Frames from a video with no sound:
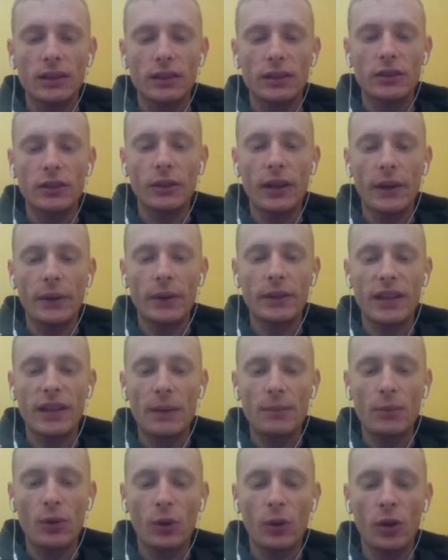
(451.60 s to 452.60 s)
So now a
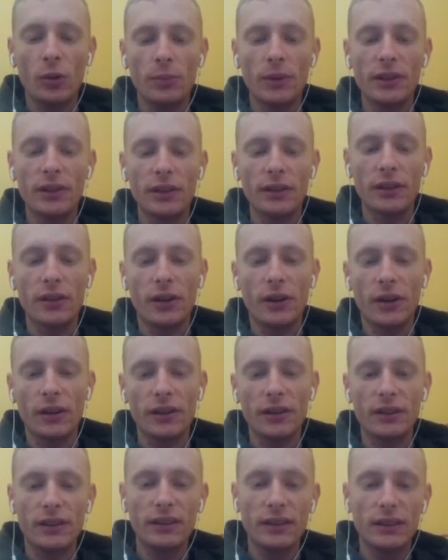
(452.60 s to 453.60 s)
time hole opened in the
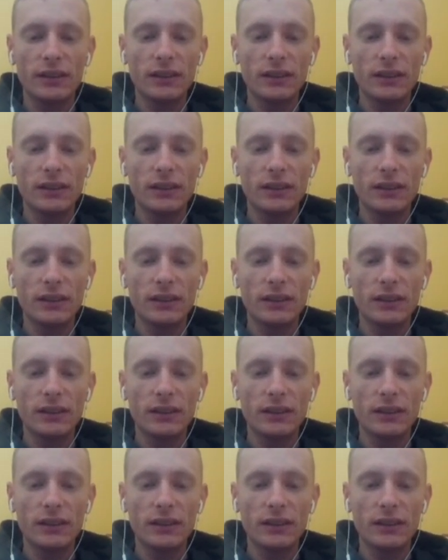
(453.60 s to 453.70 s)
garden.